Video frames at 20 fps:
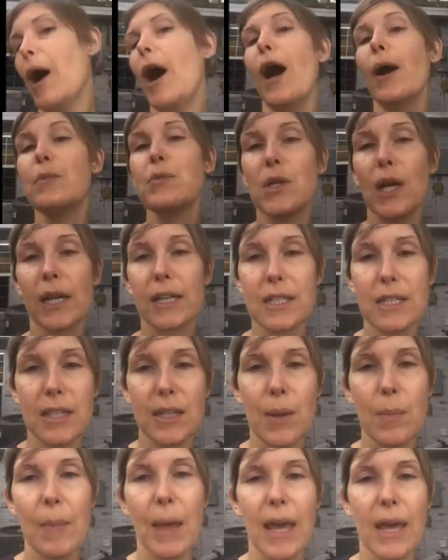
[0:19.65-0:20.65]
objects
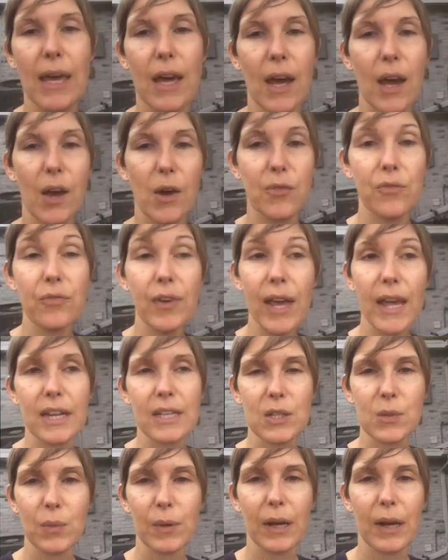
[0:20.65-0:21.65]
to make a
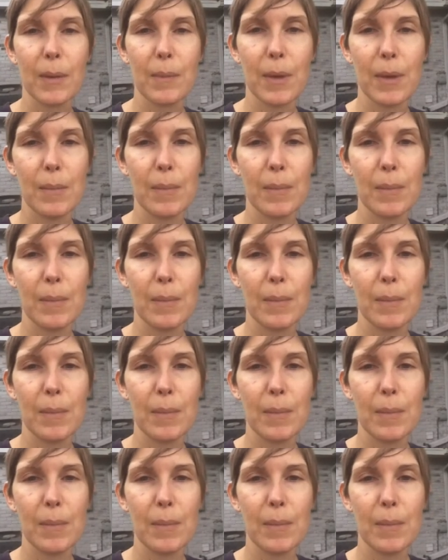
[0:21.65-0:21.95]
face. We're